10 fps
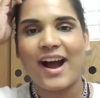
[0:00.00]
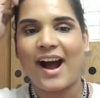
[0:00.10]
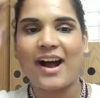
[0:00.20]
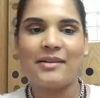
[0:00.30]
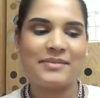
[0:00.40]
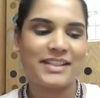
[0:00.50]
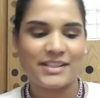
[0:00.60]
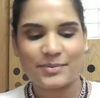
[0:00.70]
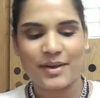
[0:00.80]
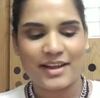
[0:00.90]
Um,
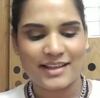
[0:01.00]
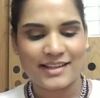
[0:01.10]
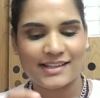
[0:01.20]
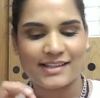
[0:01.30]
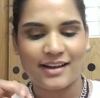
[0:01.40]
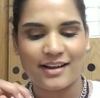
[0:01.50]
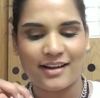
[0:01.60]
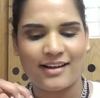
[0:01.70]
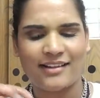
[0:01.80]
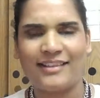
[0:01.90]
this was
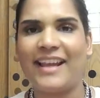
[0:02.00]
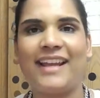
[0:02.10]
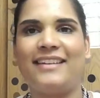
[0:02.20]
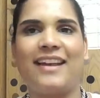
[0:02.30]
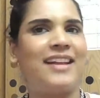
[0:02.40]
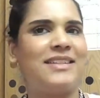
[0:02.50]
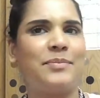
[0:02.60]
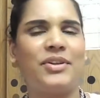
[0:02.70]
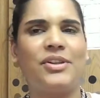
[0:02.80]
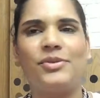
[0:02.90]
uh, late as
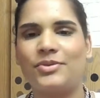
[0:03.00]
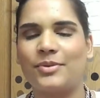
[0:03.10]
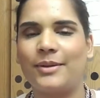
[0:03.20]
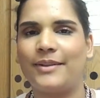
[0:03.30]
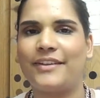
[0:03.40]
per usual.